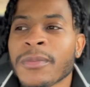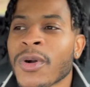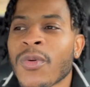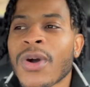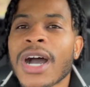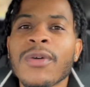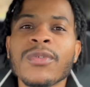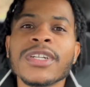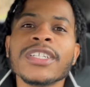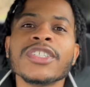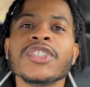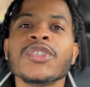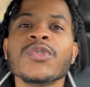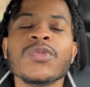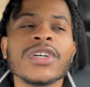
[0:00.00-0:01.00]
but why
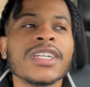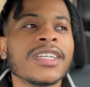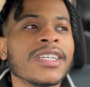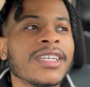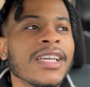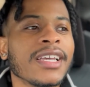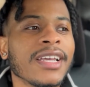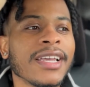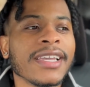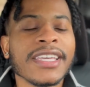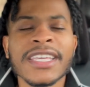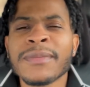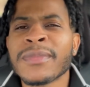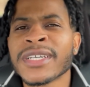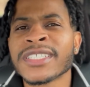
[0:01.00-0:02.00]
wouldn't you want to
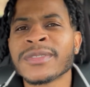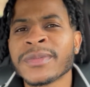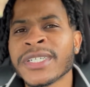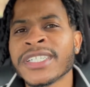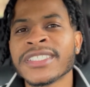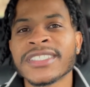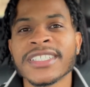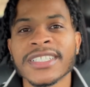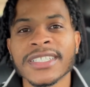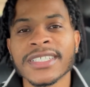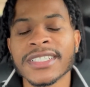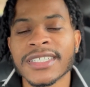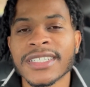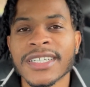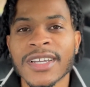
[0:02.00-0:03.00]
keep experiencing
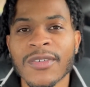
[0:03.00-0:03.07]
good?